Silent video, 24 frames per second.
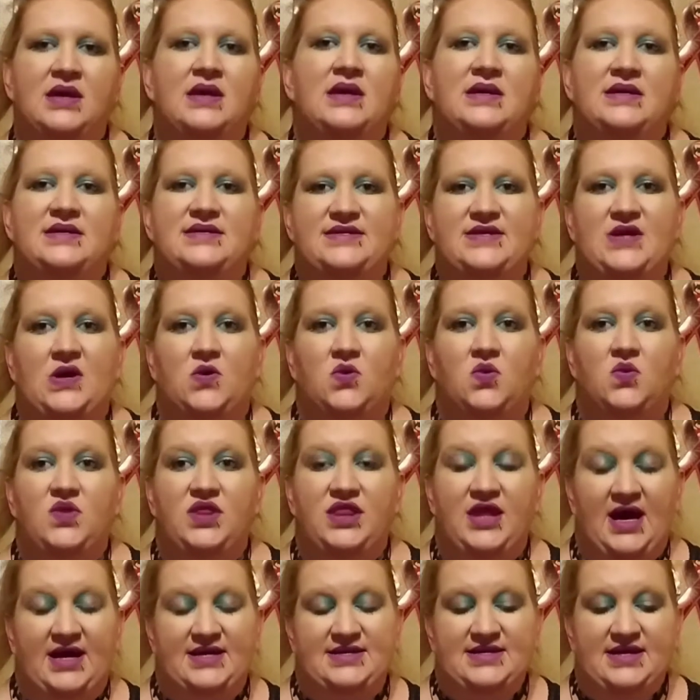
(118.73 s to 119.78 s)
so
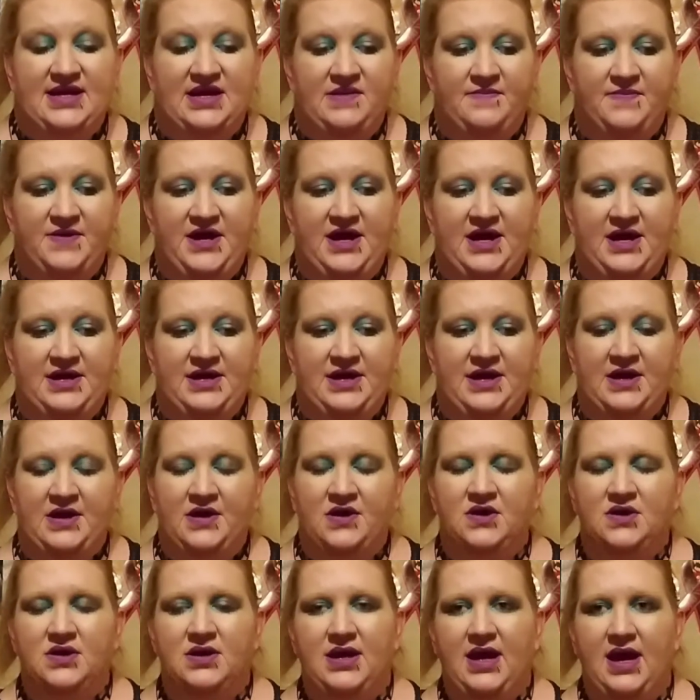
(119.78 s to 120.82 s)
that's going to be in here.
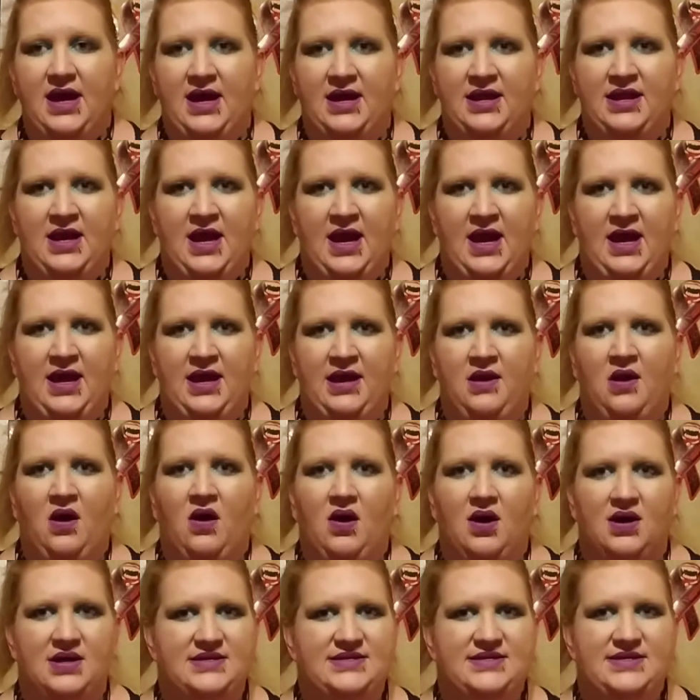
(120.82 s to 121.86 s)
And then
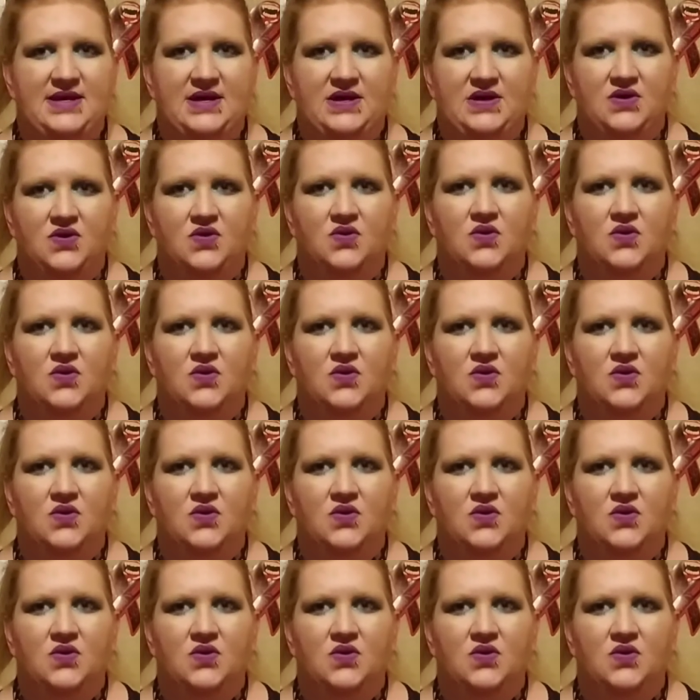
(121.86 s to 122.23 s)
also,